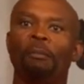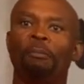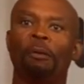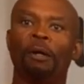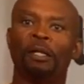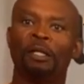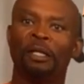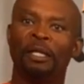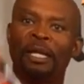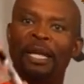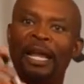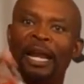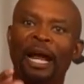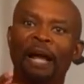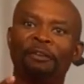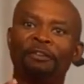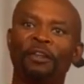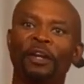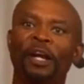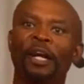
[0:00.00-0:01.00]
But get
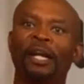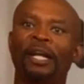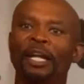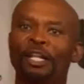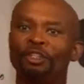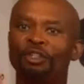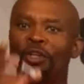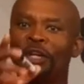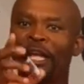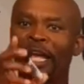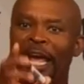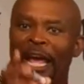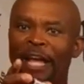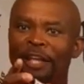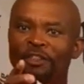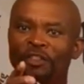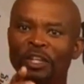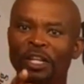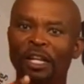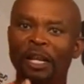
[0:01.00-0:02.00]
out there, get your
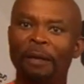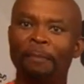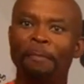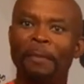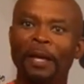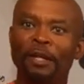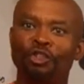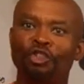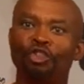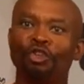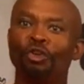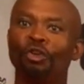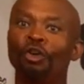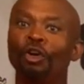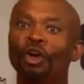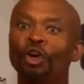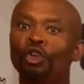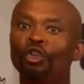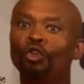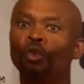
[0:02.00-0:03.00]
cage in, and make sure
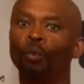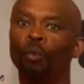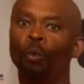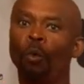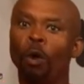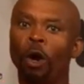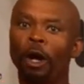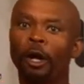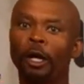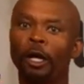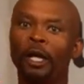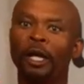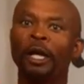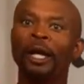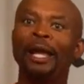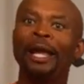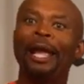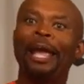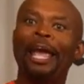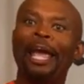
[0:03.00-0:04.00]
you work
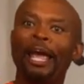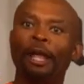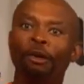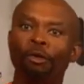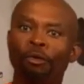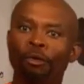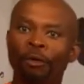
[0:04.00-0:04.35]
and